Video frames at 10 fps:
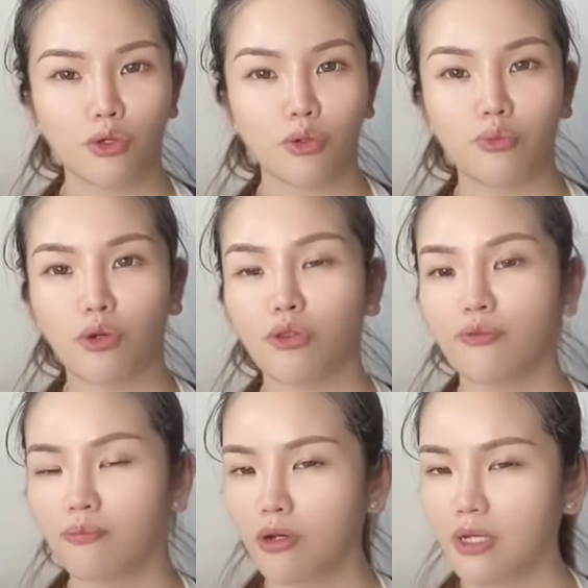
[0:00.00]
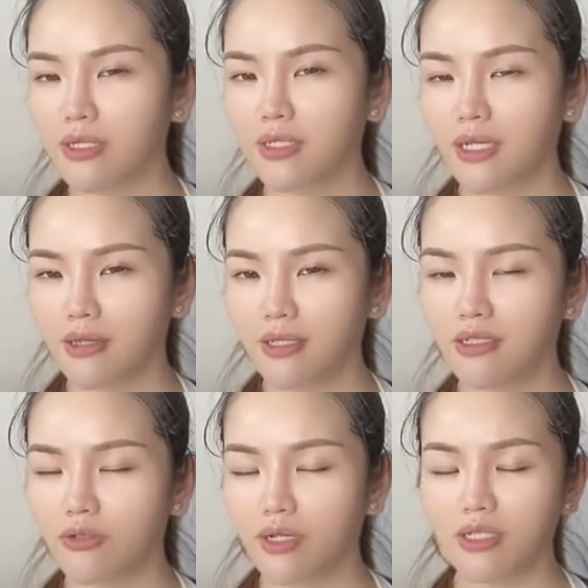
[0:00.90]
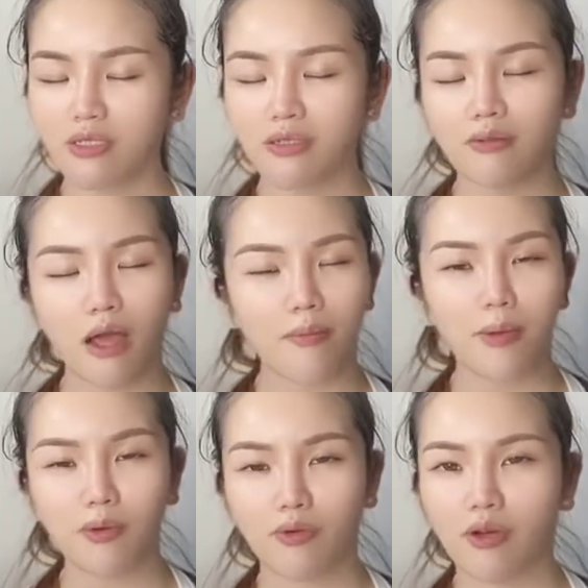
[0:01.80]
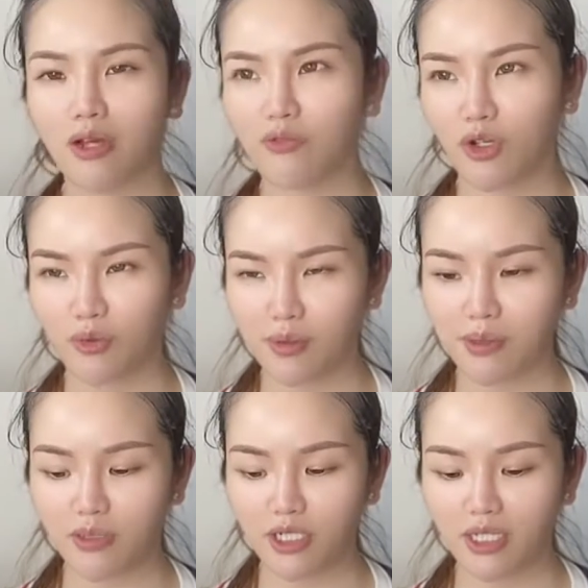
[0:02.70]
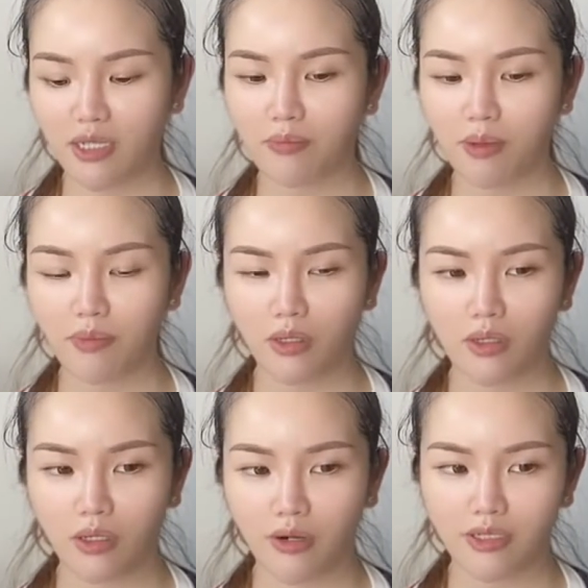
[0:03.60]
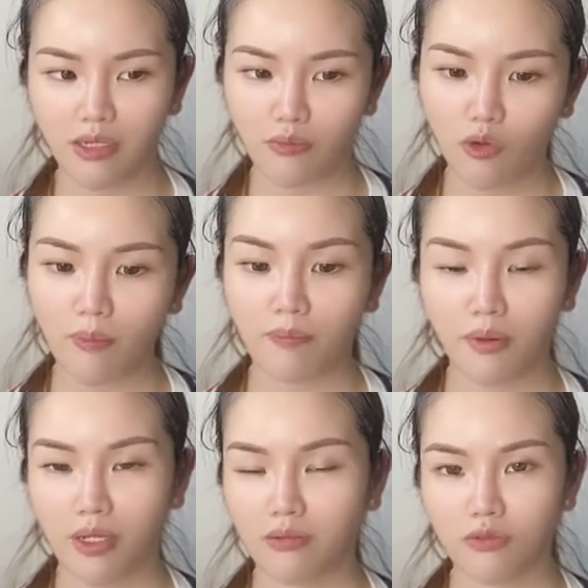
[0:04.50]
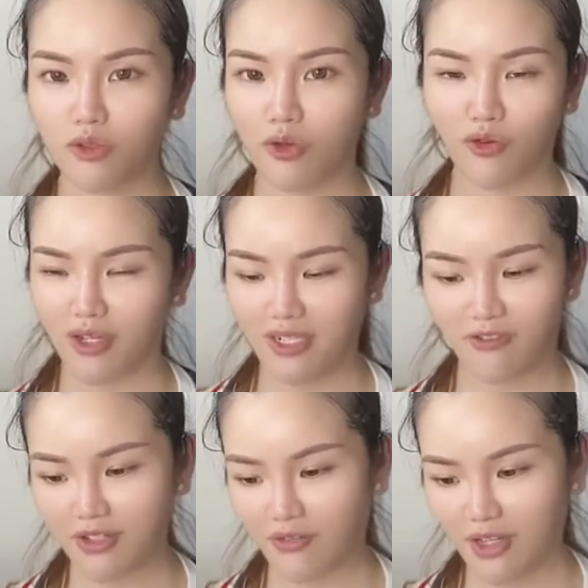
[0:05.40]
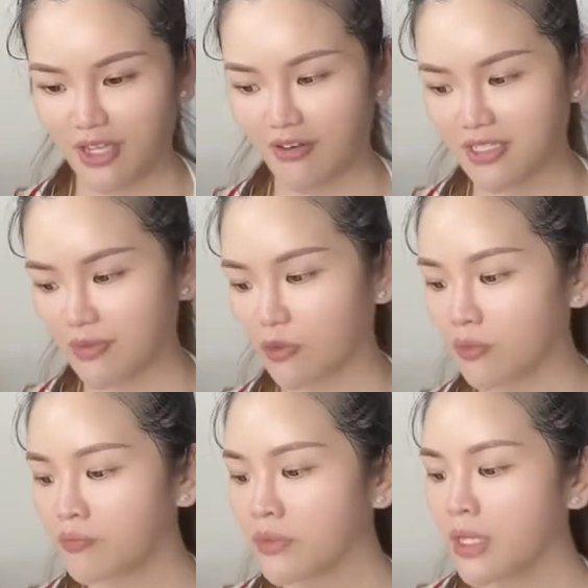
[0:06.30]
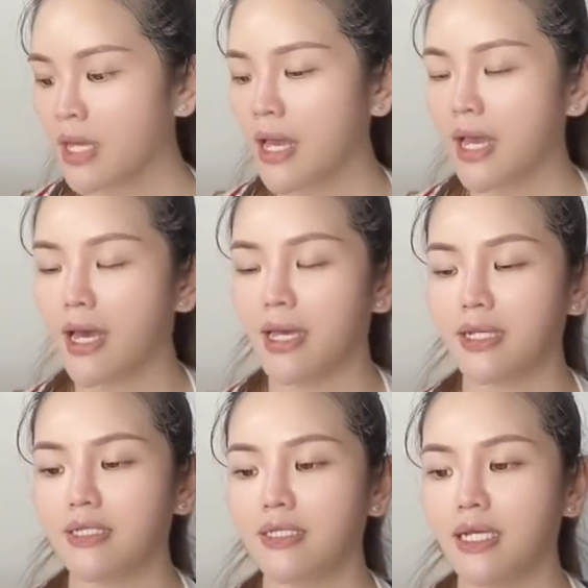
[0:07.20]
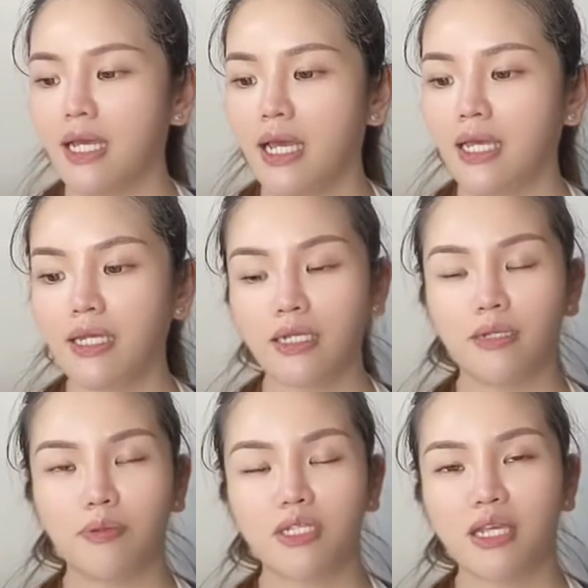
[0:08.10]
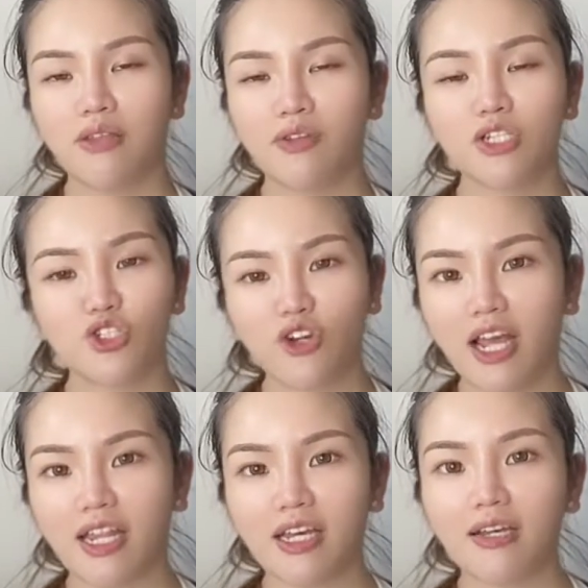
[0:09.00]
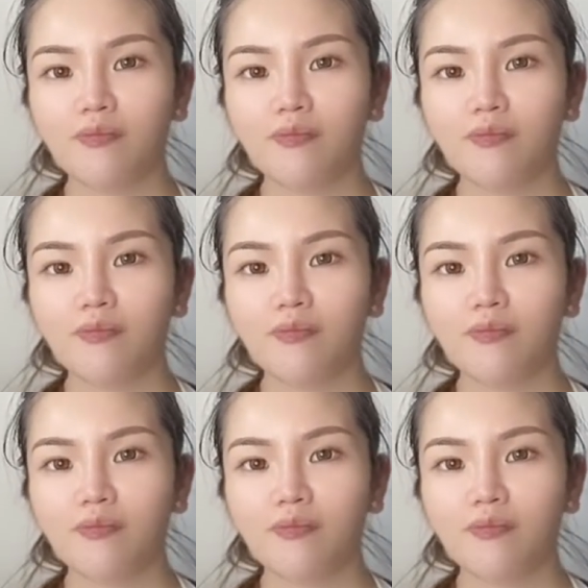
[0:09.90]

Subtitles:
worth of products, I think. Correct, I might be wrong, I've gone to the website to check it. It might be guaranteed more, but so far I definitely guarantee more. And because I live in Australia,